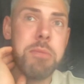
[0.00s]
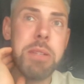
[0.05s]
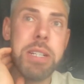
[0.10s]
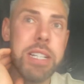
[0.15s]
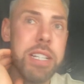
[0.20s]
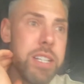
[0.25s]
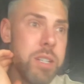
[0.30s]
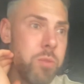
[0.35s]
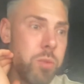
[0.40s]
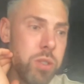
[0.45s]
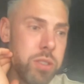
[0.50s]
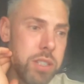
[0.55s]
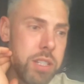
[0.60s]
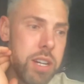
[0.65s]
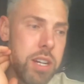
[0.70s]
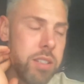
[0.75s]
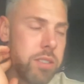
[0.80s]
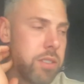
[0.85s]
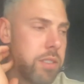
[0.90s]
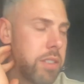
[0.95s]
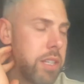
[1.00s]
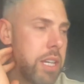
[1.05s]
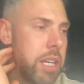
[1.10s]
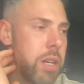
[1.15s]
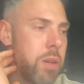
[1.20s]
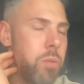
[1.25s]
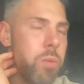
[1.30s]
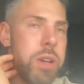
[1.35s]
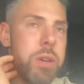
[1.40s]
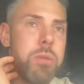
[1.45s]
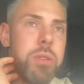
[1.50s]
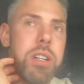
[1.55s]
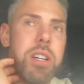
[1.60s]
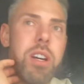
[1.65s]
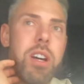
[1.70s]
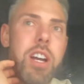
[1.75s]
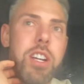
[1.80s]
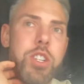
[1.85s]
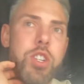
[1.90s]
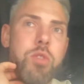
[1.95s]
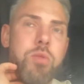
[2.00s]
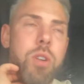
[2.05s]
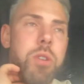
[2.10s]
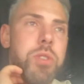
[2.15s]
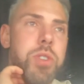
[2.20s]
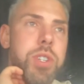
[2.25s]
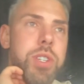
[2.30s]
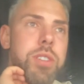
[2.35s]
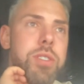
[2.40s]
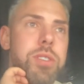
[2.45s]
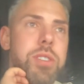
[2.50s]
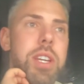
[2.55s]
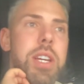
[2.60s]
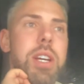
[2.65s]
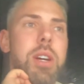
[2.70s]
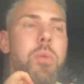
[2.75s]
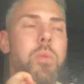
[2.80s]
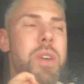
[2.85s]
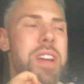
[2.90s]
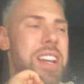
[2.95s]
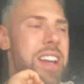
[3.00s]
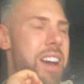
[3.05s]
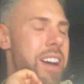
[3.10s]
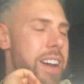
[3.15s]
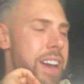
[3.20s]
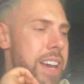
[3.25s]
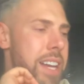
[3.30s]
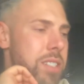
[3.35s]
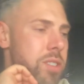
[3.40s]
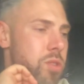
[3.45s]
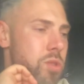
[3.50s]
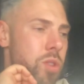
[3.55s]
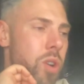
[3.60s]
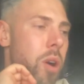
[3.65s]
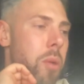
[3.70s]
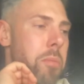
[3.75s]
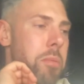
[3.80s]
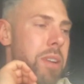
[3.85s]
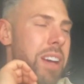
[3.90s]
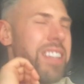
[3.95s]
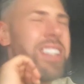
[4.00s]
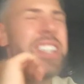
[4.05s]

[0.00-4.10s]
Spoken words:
in it, and it wasn't us. We were atrocious. We let our heads drop, and